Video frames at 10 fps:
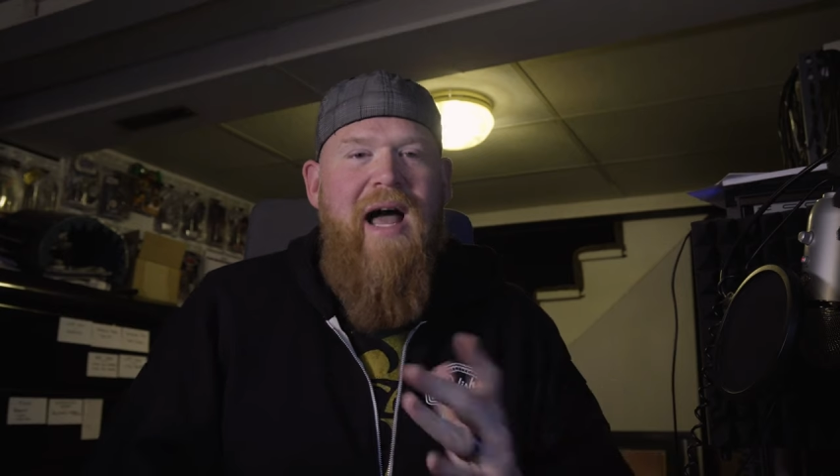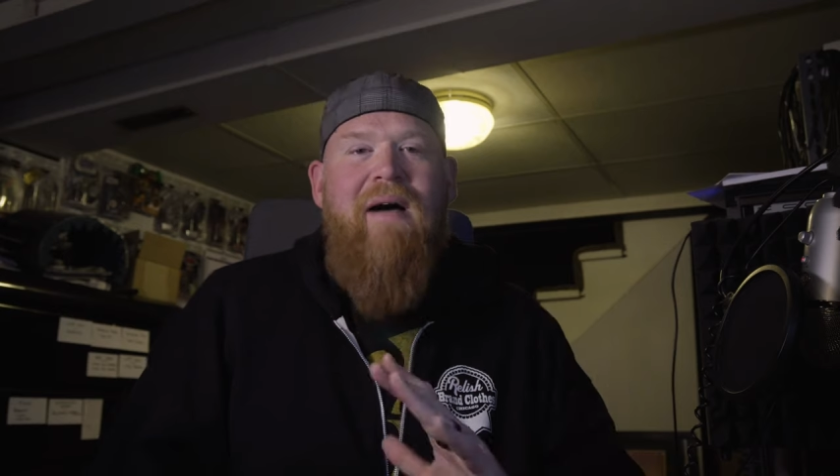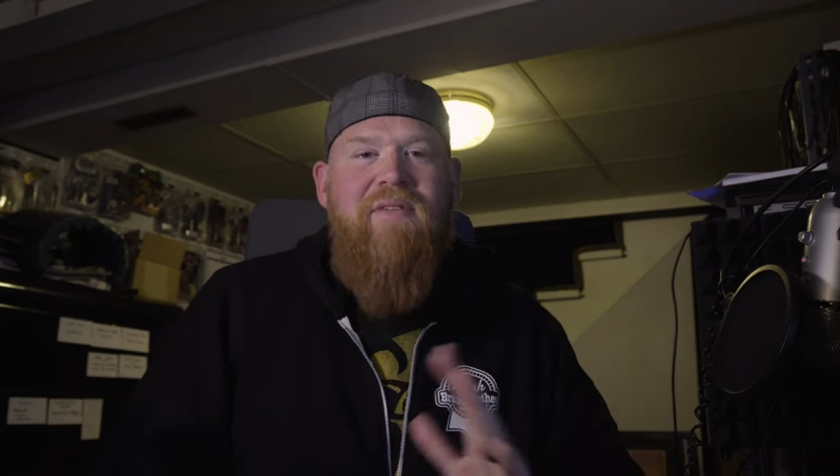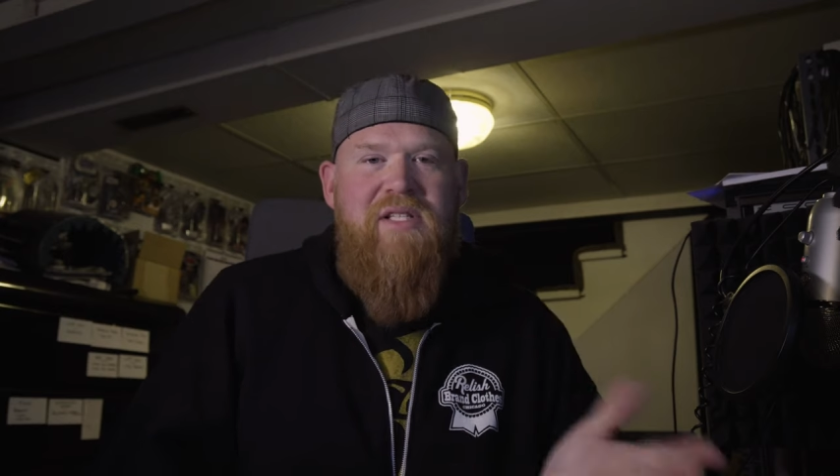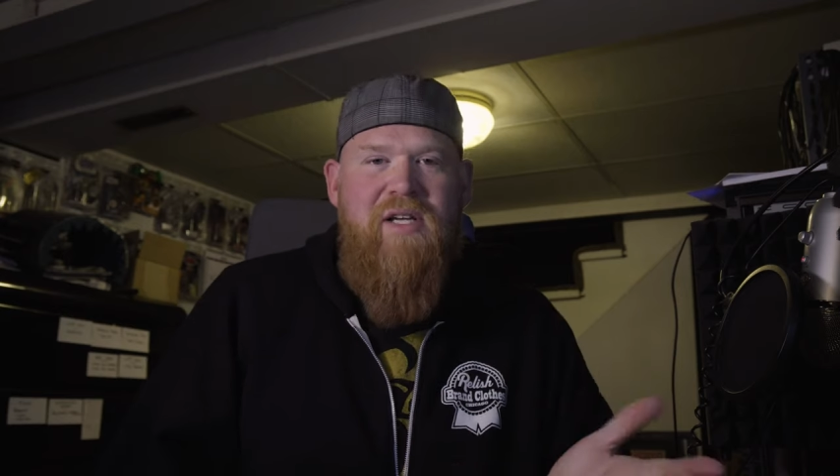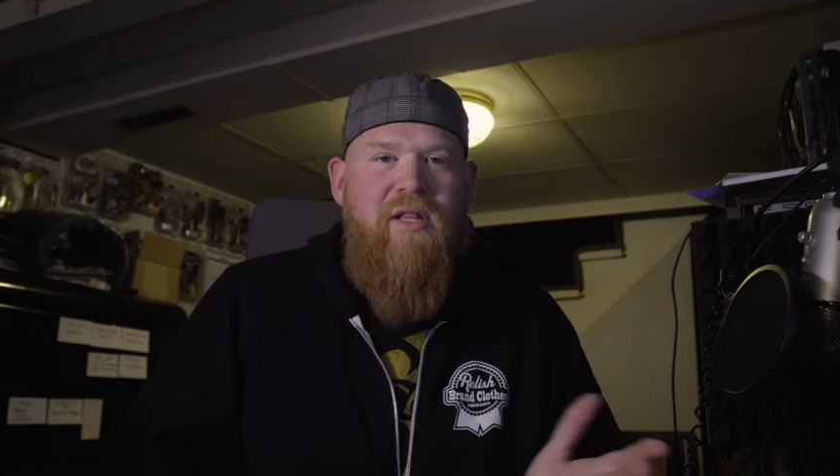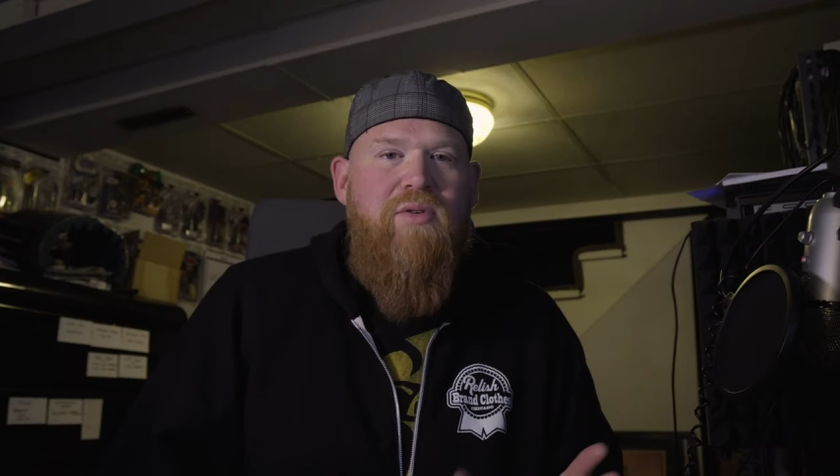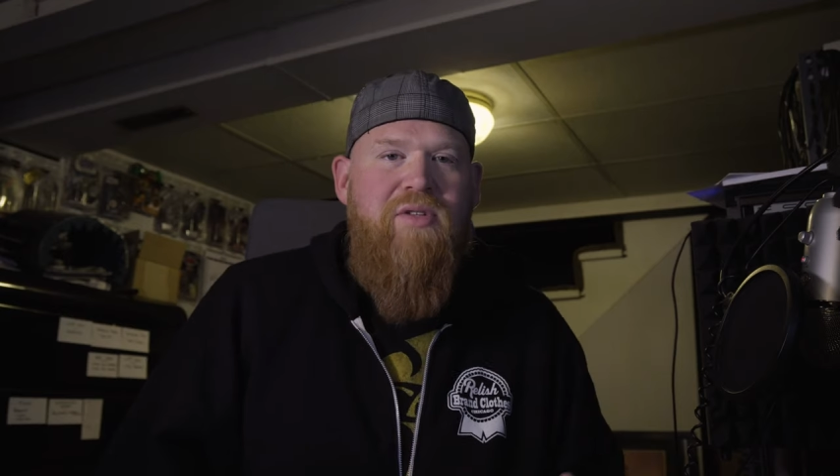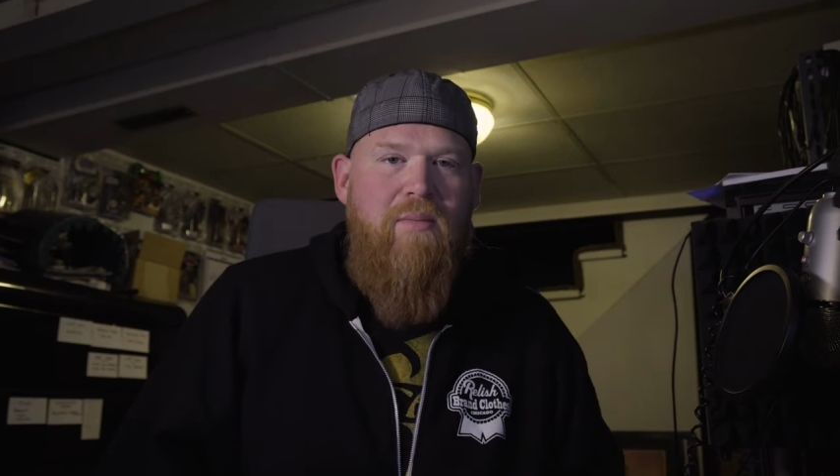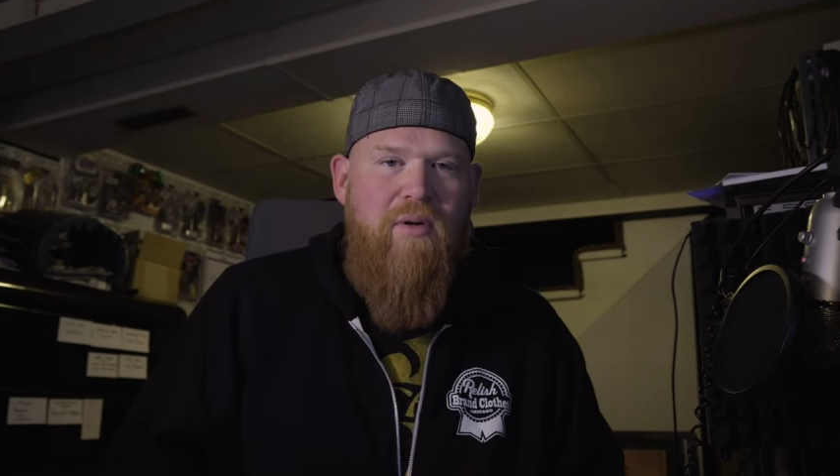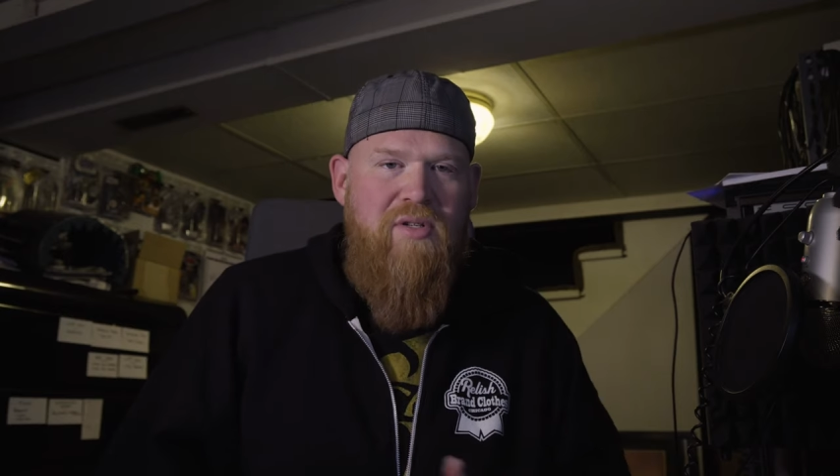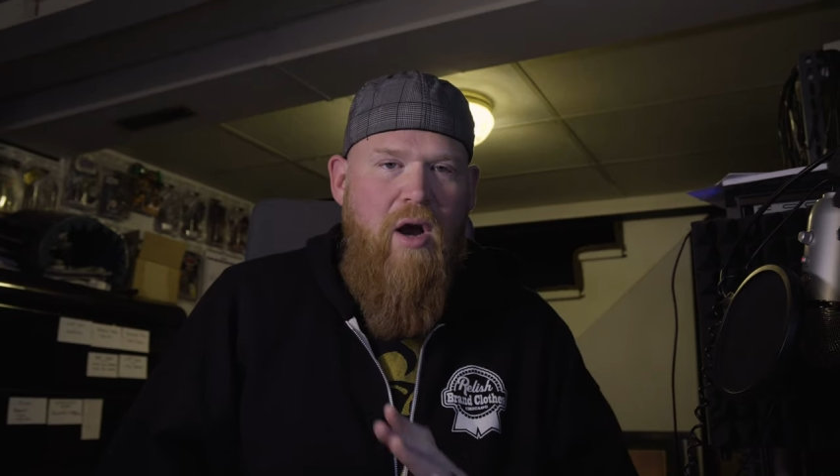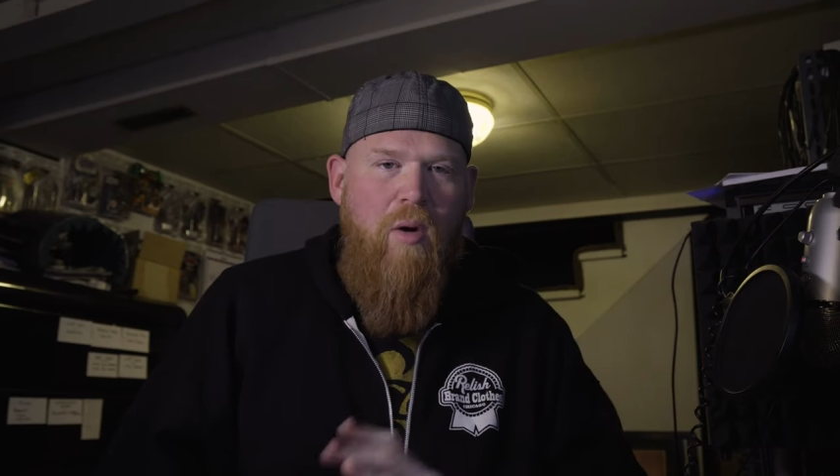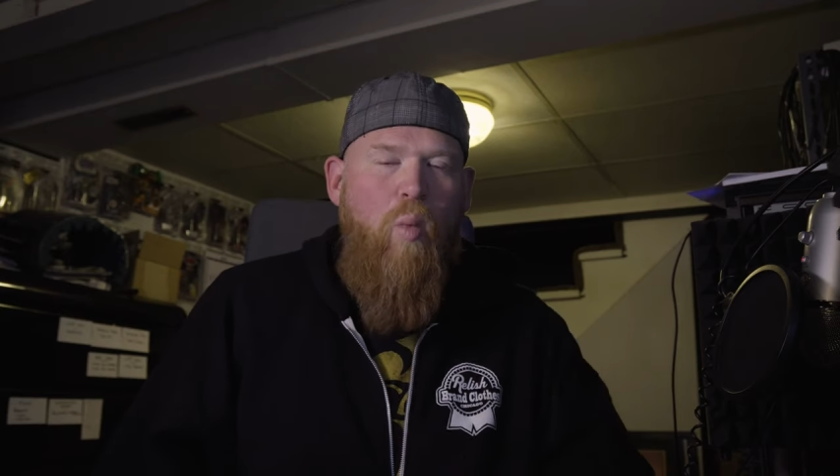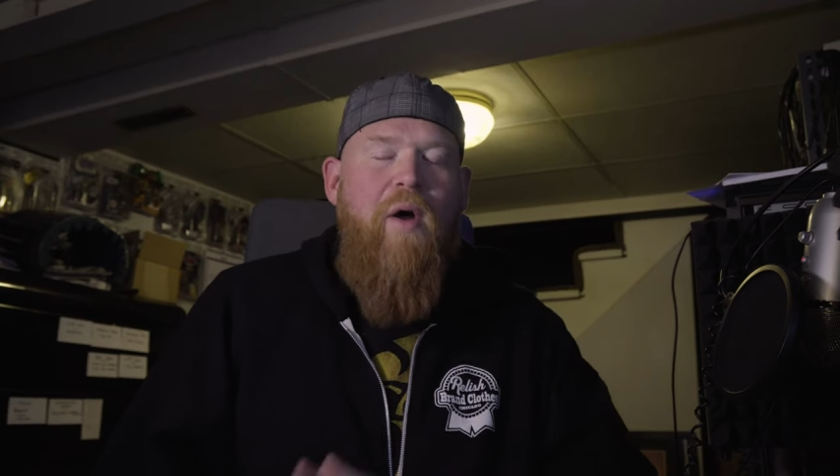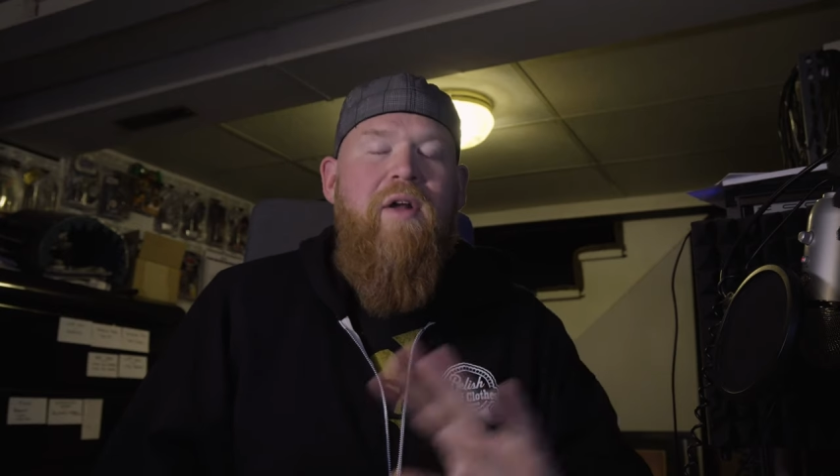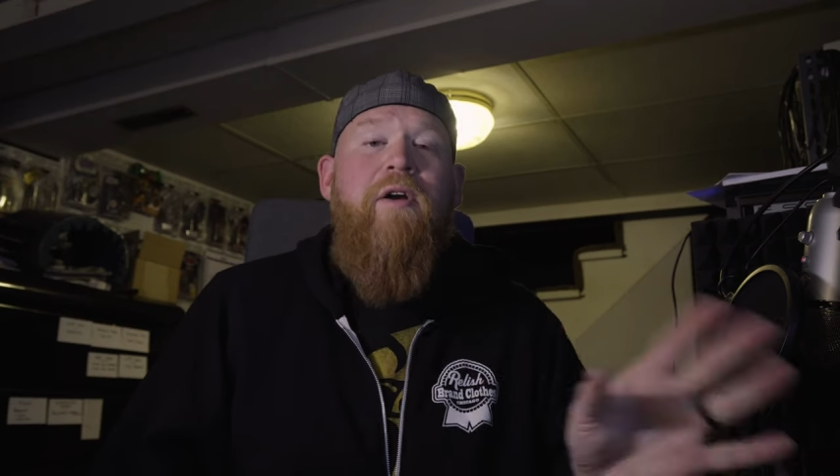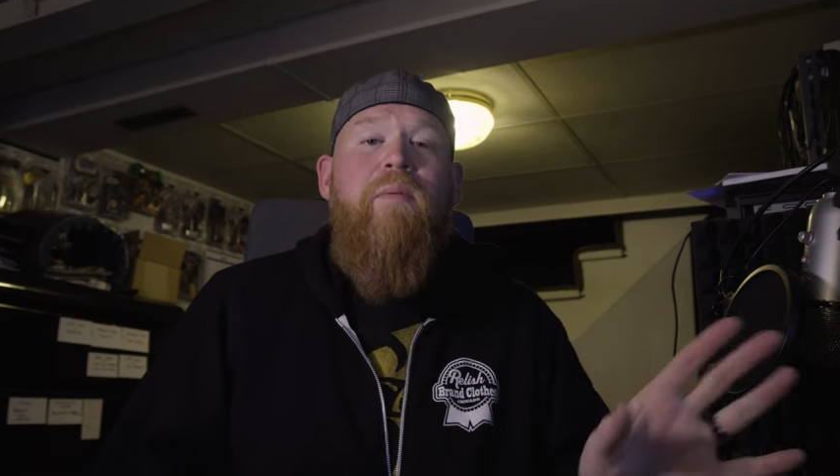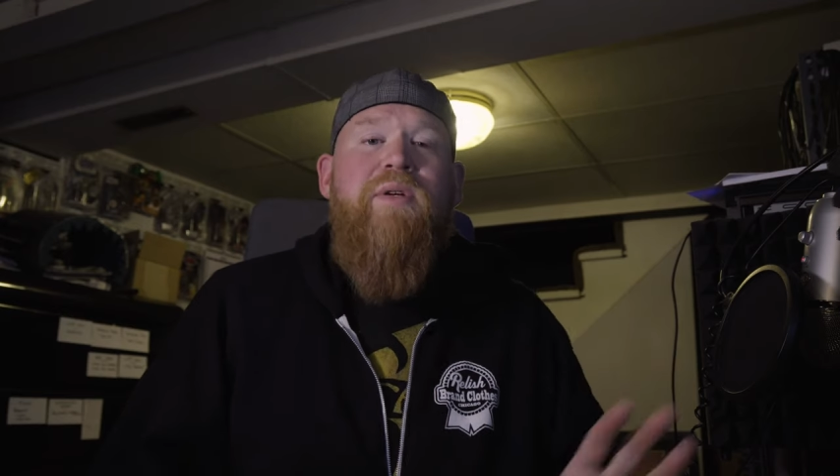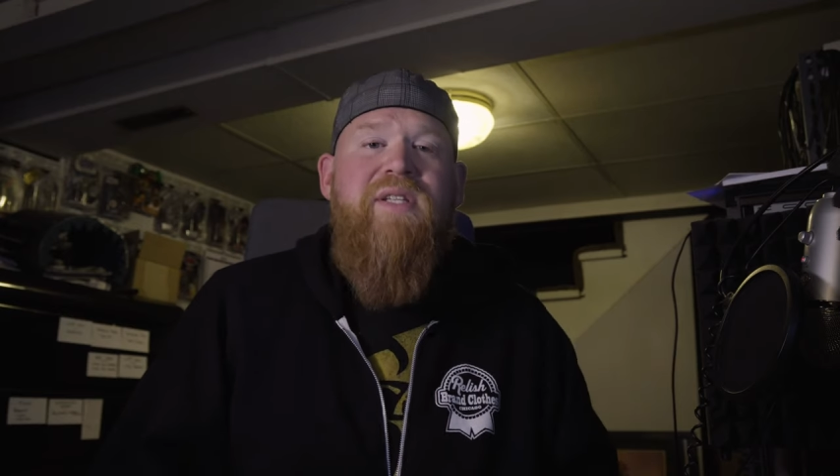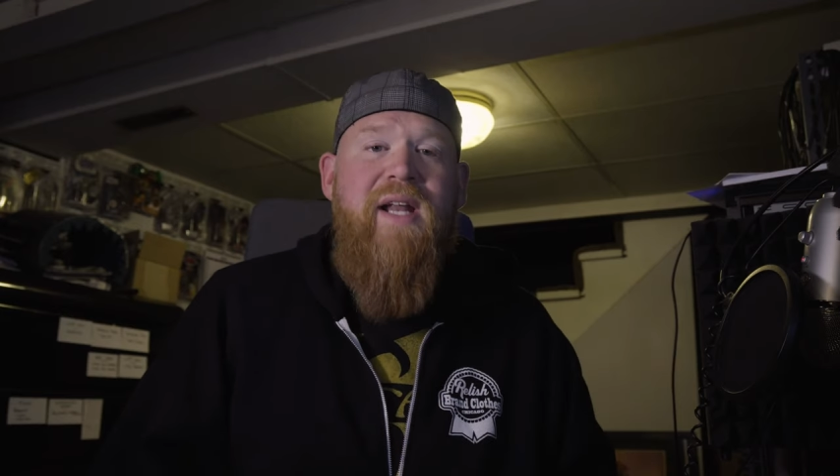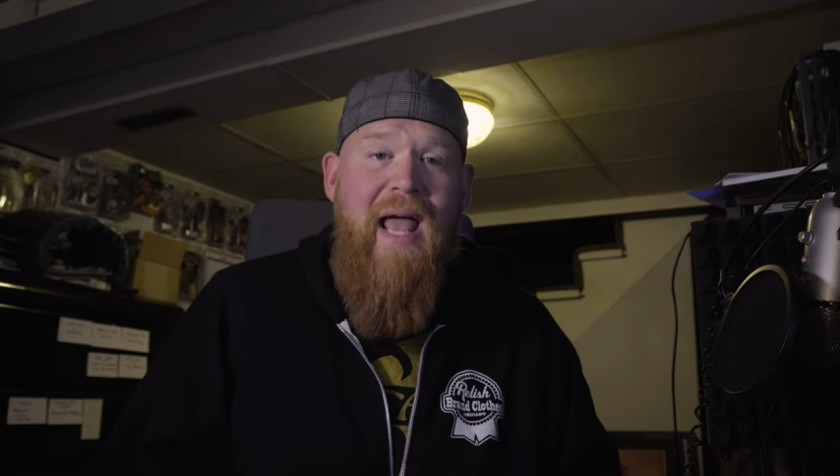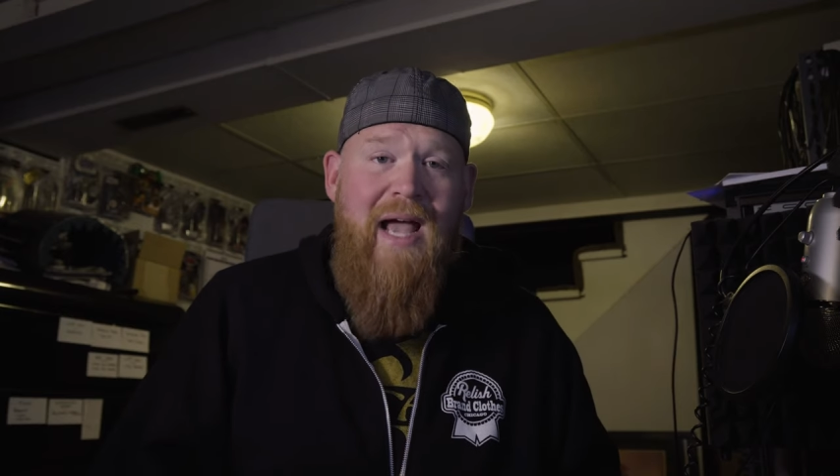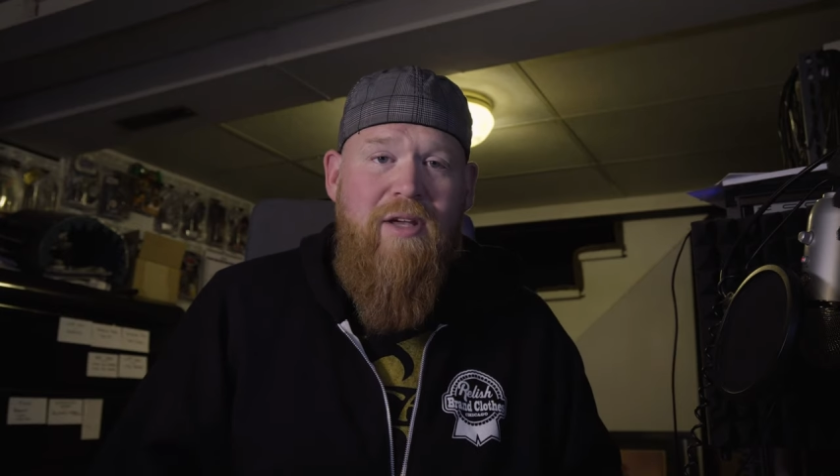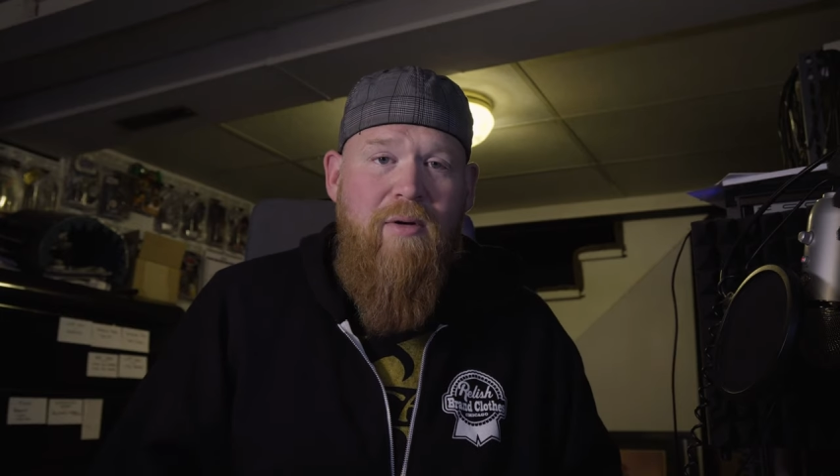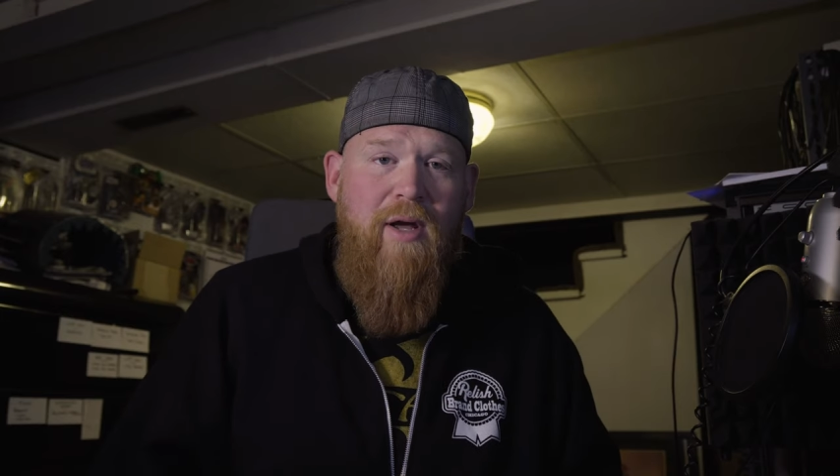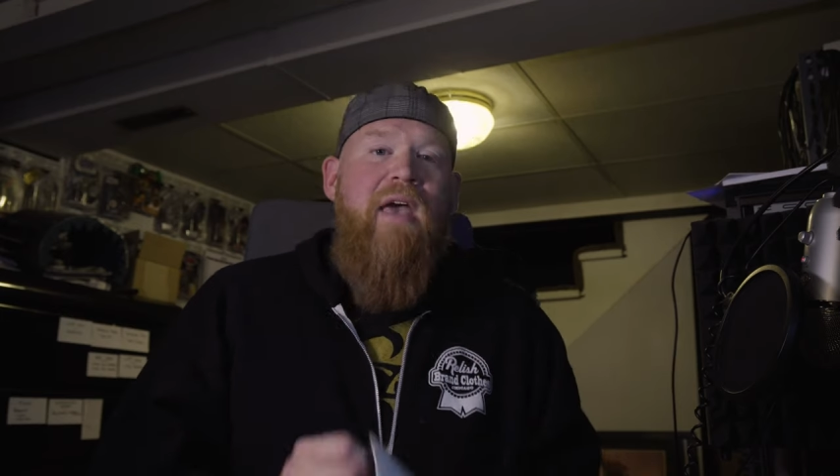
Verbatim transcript: obviously those numbers are 100% accurate.